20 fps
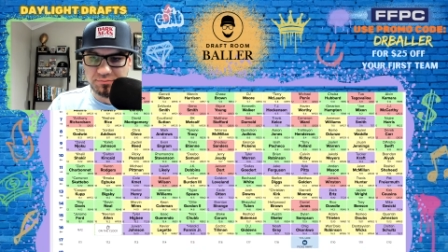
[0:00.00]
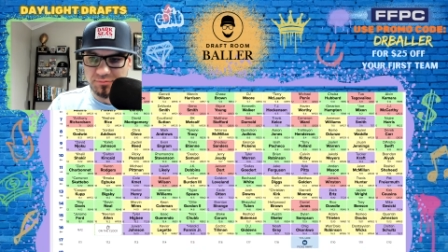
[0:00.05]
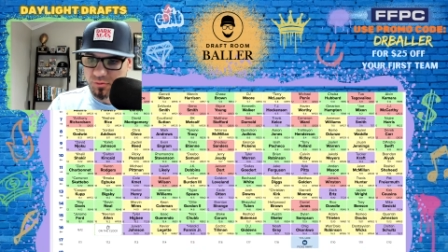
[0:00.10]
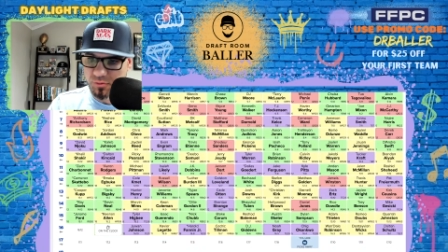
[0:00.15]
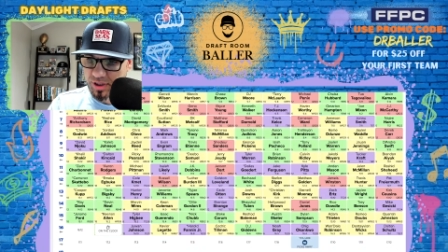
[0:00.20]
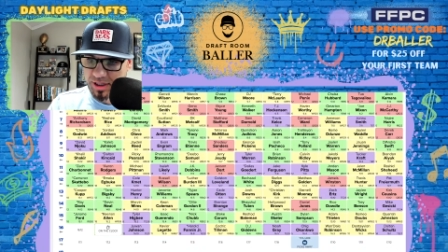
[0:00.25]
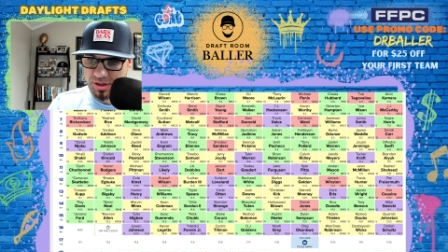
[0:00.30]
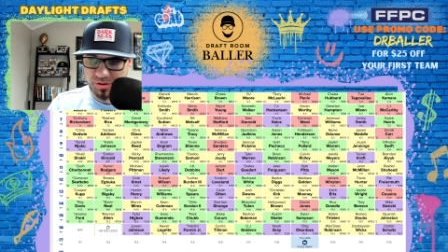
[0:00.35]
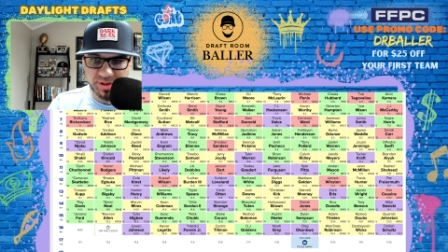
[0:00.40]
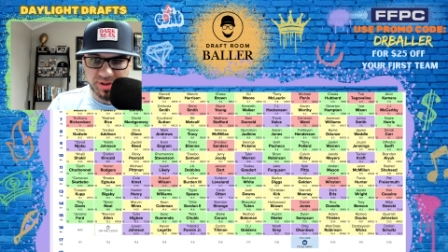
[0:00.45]

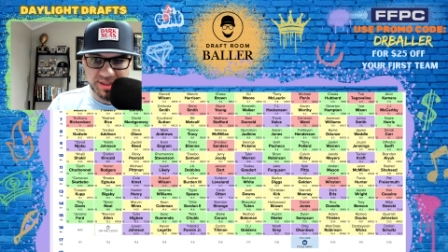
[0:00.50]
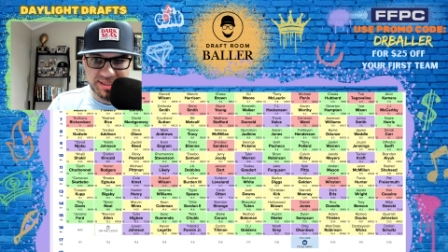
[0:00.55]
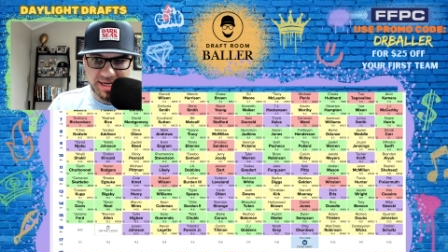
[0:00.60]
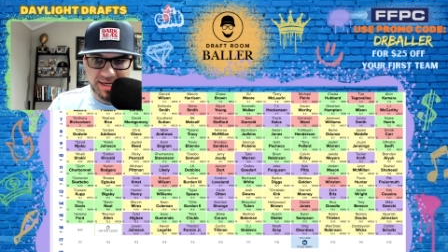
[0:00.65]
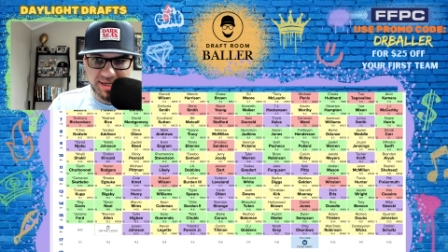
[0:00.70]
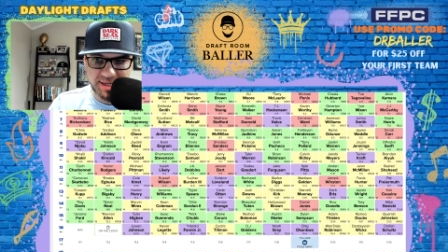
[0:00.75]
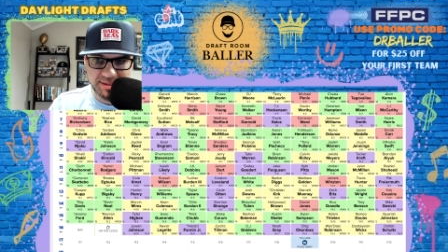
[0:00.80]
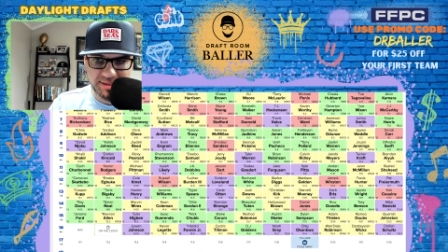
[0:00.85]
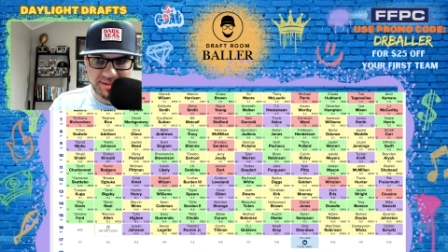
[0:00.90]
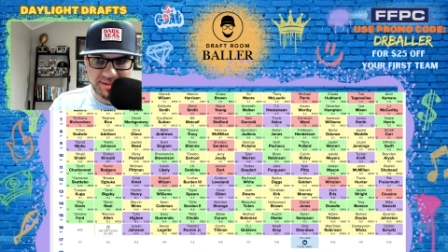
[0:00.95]
with 3
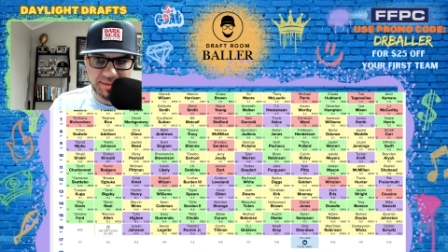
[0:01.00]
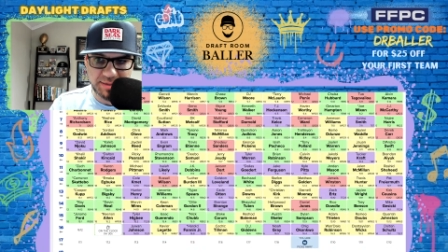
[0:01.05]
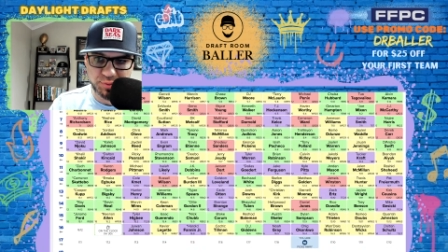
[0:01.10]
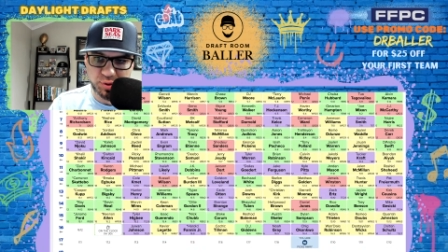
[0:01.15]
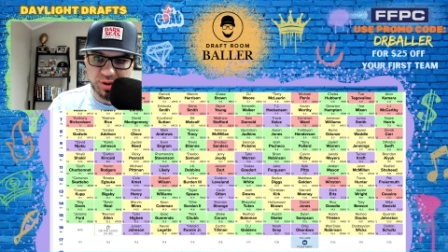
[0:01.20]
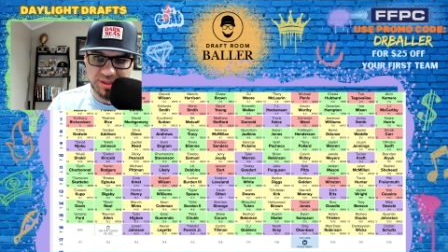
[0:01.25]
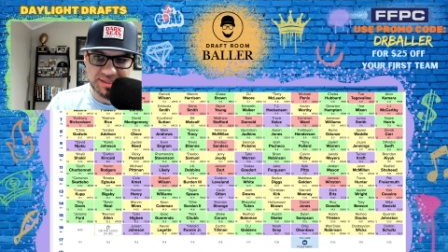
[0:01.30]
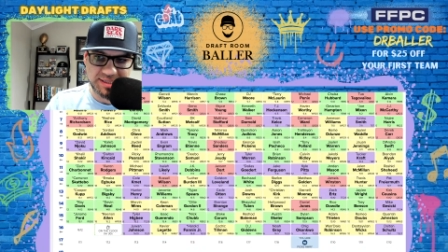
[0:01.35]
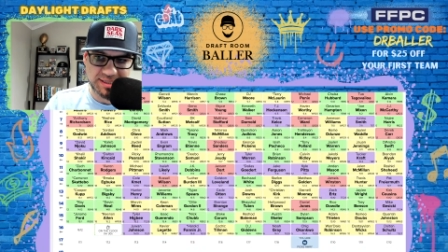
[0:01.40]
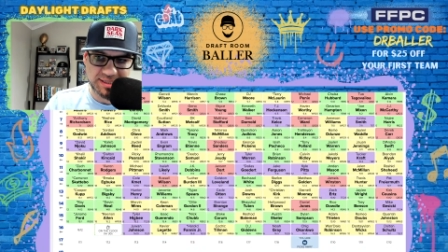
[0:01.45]
tight ends,
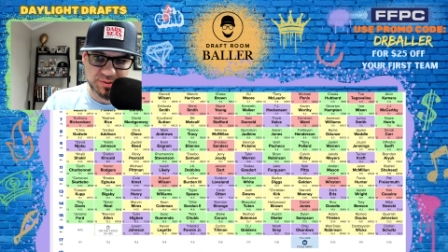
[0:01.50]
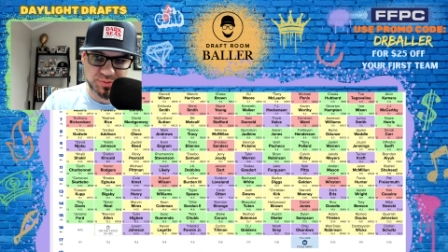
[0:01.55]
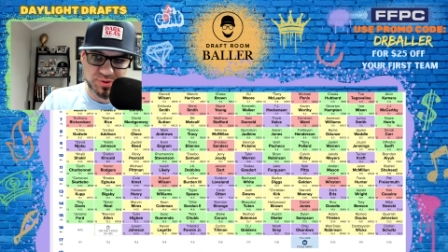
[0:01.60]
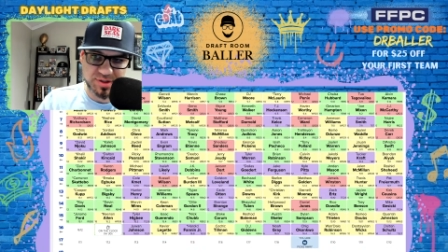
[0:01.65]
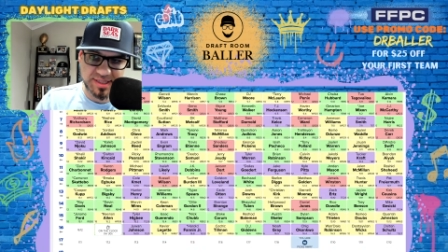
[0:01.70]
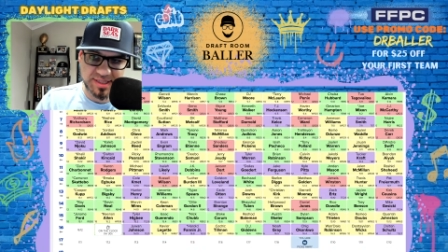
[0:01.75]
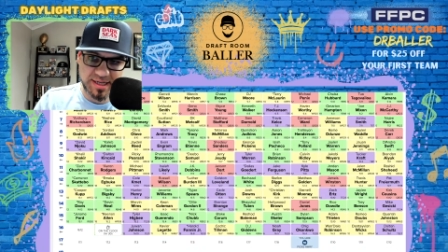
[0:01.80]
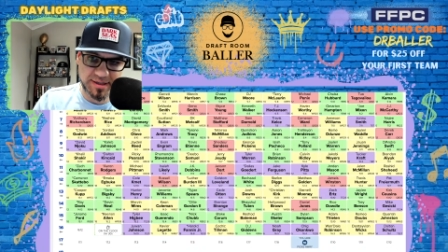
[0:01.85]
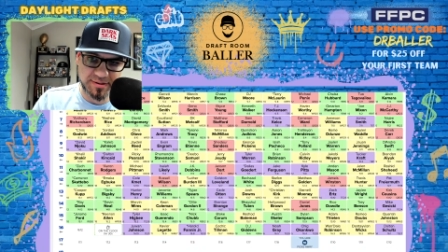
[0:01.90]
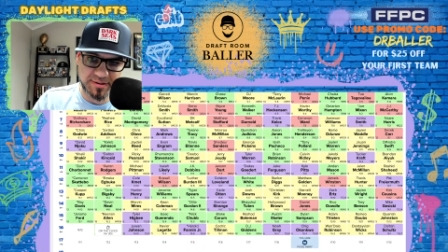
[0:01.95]

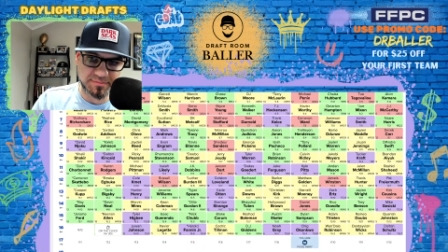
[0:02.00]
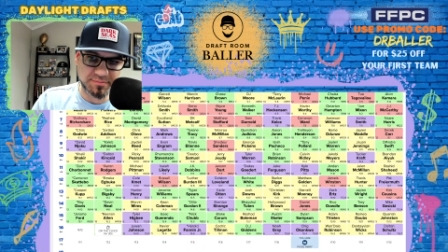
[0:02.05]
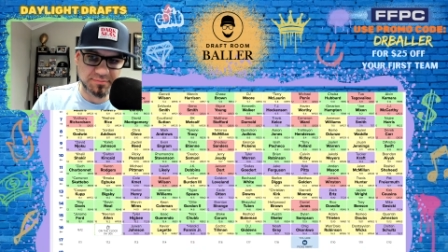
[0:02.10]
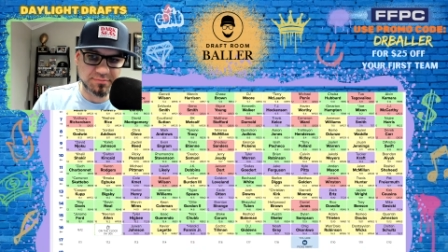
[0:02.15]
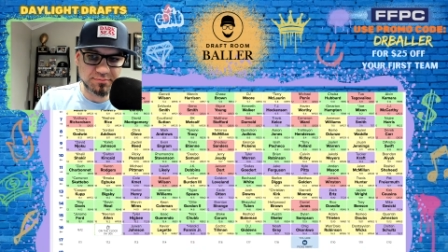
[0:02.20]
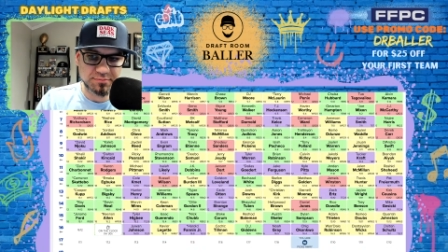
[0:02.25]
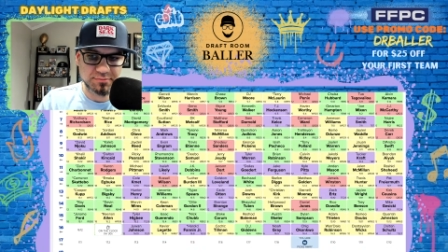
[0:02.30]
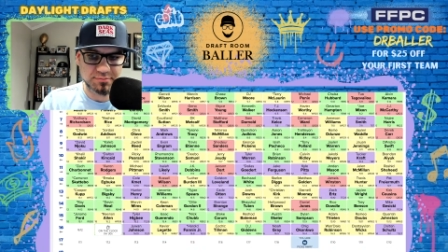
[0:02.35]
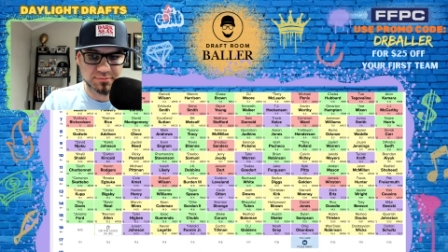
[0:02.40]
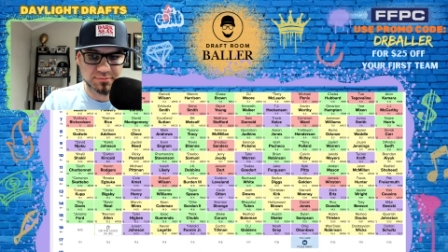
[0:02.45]
8.6%
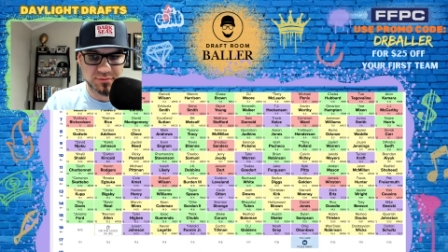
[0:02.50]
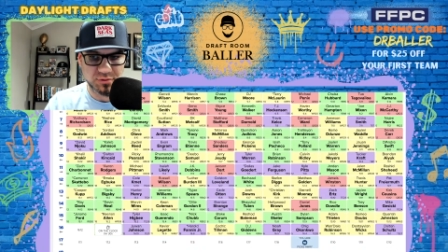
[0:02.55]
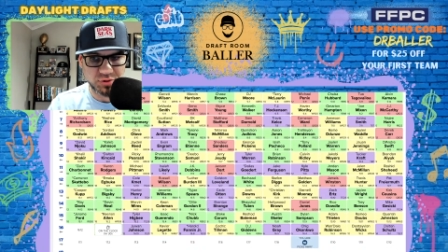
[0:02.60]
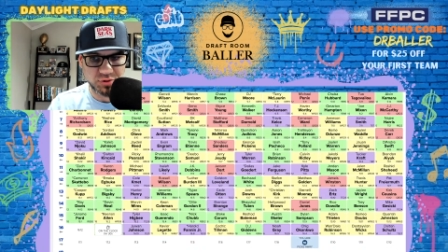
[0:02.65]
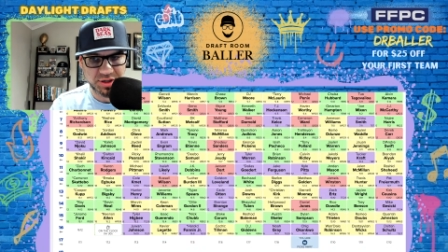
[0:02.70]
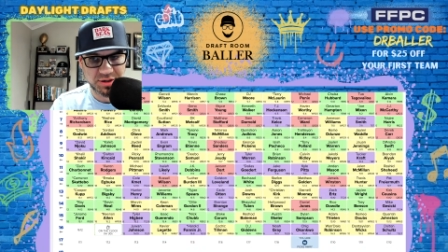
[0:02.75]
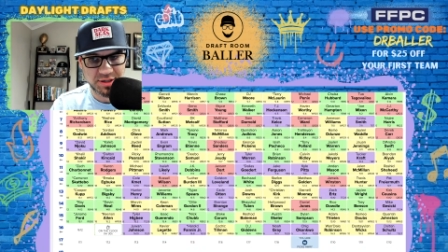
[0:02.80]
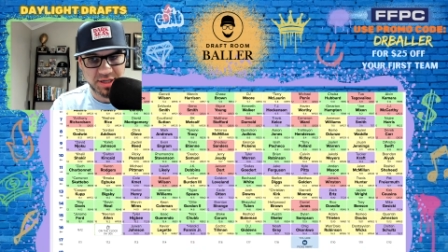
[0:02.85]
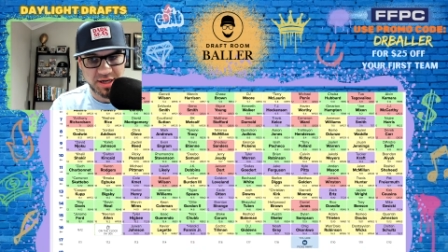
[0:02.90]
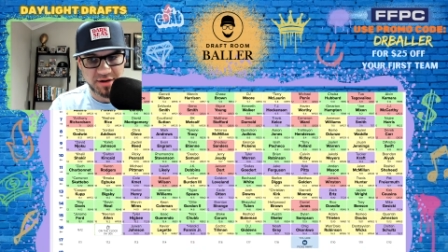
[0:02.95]

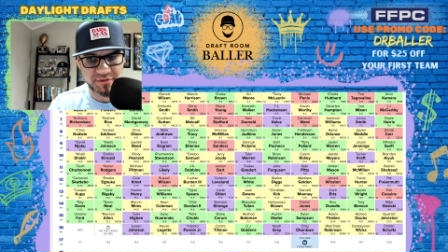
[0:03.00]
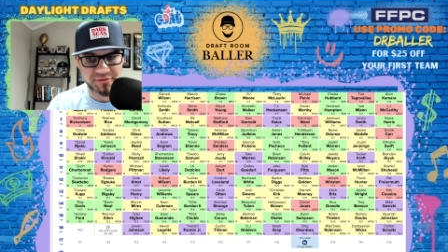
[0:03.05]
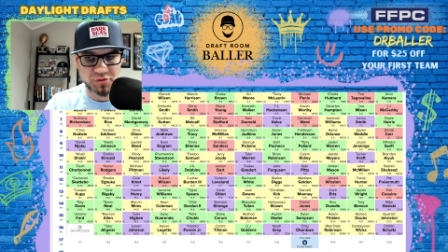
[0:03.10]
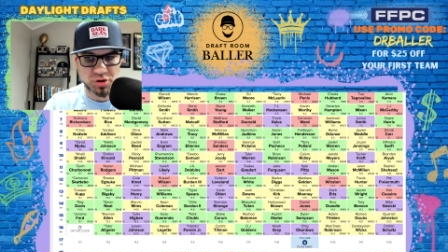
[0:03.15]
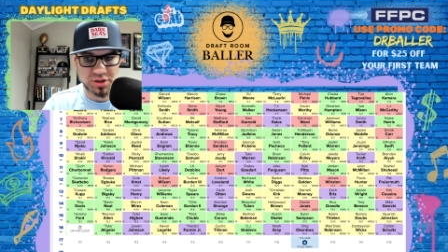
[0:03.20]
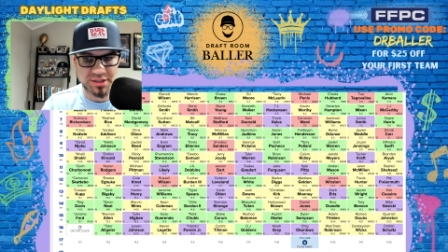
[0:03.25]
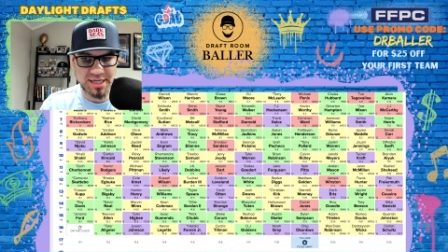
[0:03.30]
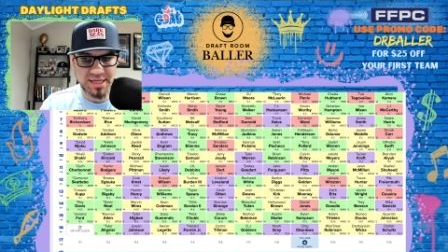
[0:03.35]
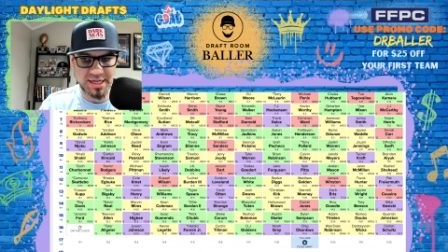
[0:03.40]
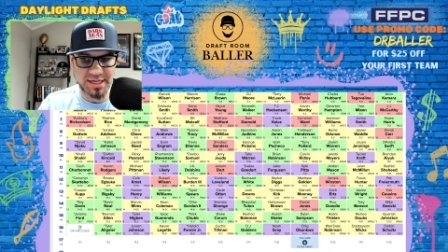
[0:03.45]
with
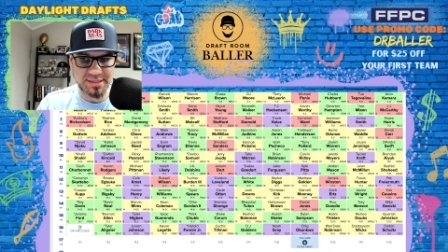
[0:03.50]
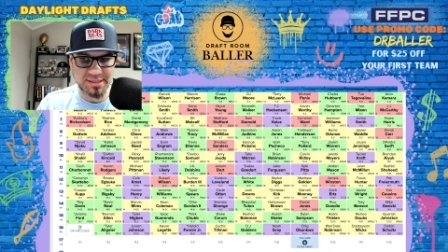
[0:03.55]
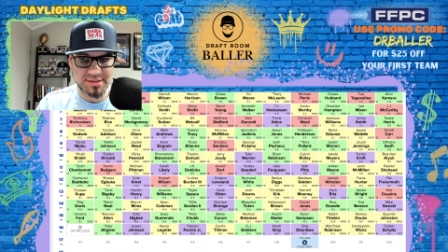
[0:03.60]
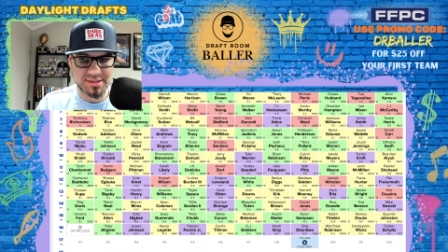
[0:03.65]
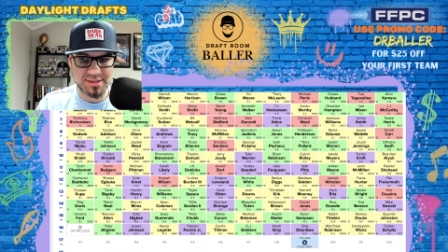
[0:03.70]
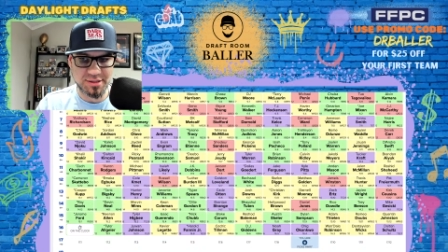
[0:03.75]
4 tight ends.